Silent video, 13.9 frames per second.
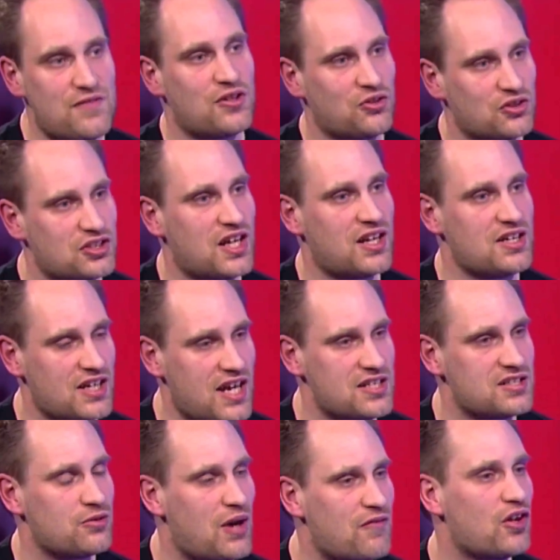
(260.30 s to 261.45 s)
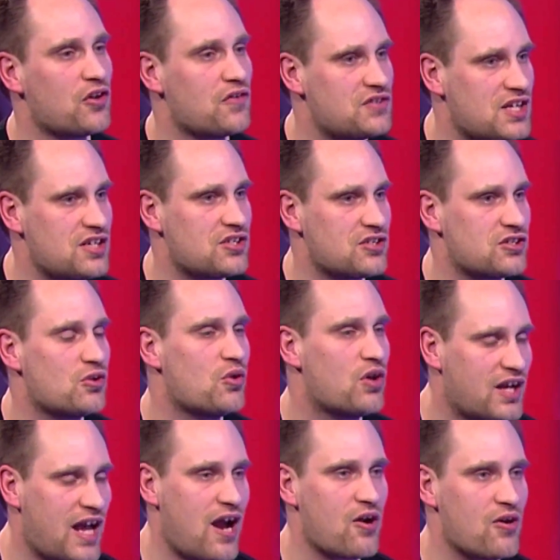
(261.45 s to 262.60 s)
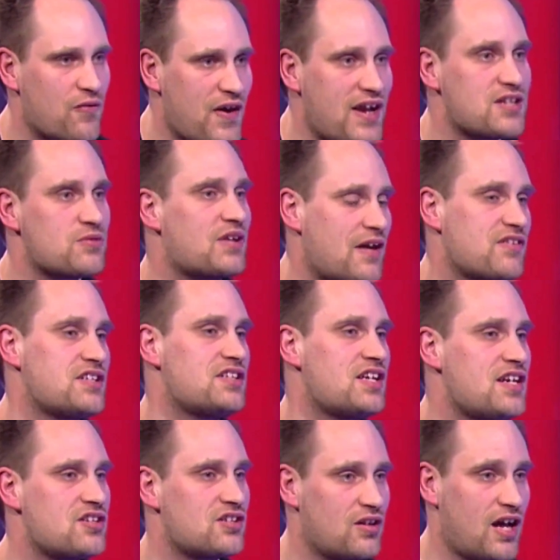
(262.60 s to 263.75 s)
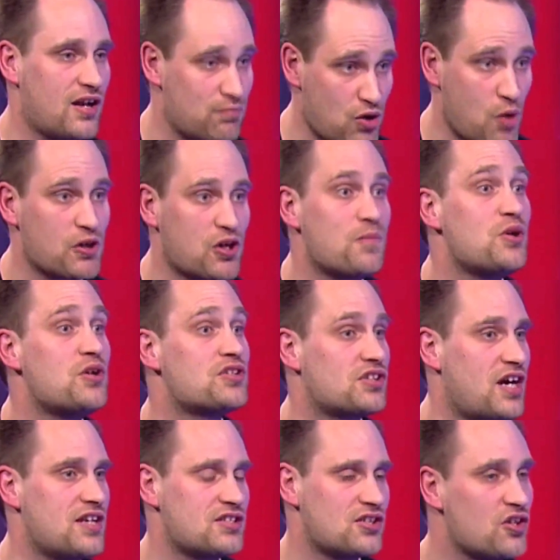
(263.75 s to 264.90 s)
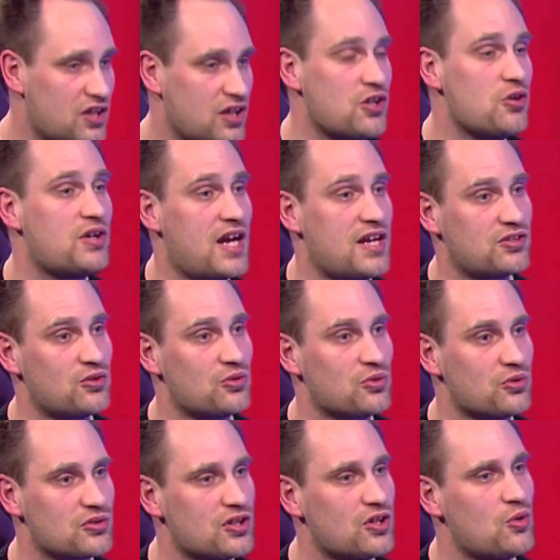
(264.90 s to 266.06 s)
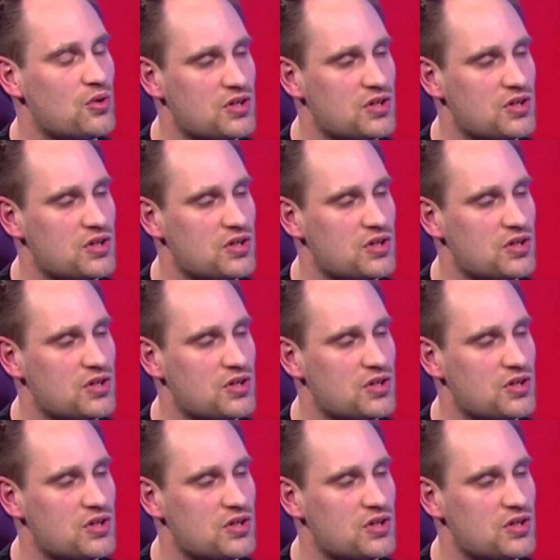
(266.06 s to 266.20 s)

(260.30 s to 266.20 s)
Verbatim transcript: difficult challenge, yes. You have a lot of teachers who are now faced with having to teach uh, proper computer science, certainly in UK schools,